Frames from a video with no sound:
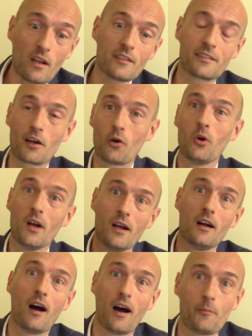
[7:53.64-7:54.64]
So
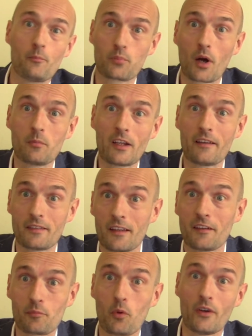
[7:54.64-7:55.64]
I probably at
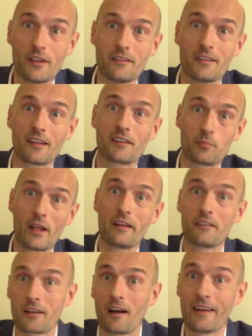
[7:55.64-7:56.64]
this point need to
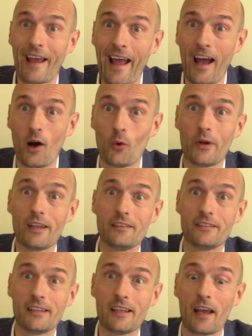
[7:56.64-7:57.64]
explain kind of how
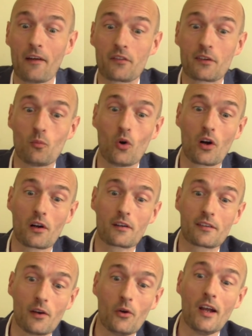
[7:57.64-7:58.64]
ETFs work.
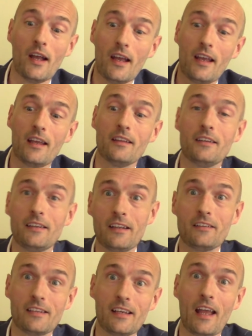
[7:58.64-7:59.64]
So in an
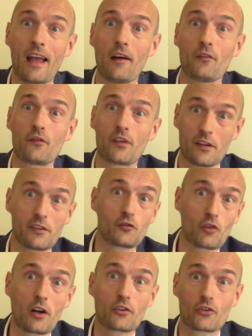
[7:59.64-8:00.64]
ETF
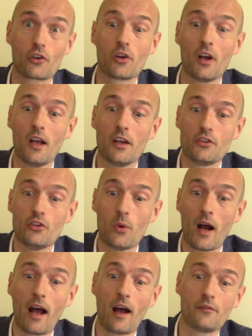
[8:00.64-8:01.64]
structure, you
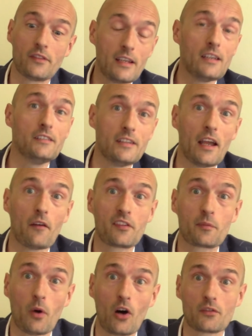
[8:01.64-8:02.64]
have the ETF
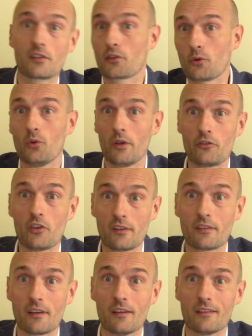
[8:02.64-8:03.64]
sponsor, which
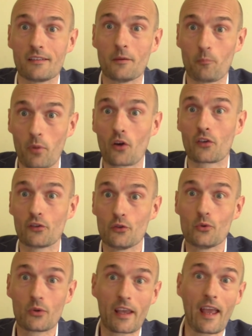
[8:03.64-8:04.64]
is the person
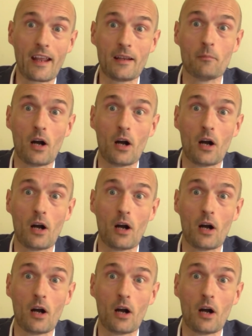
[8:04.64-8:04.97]
who came